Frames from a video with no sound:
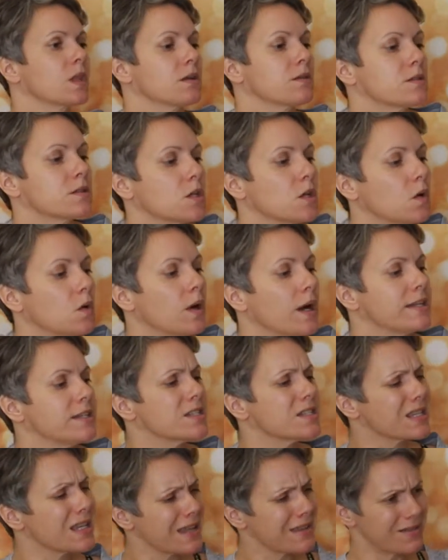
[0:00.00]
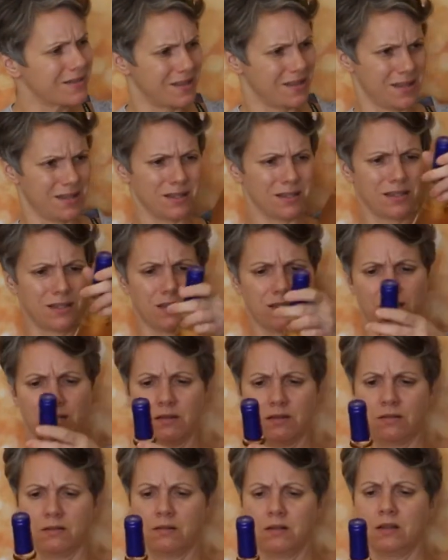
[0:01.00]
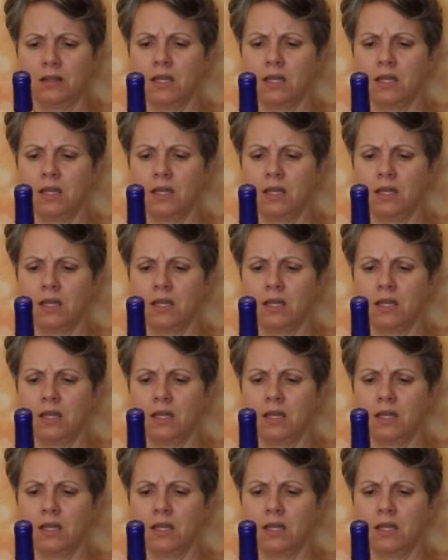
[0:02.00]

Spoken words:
So I just got this.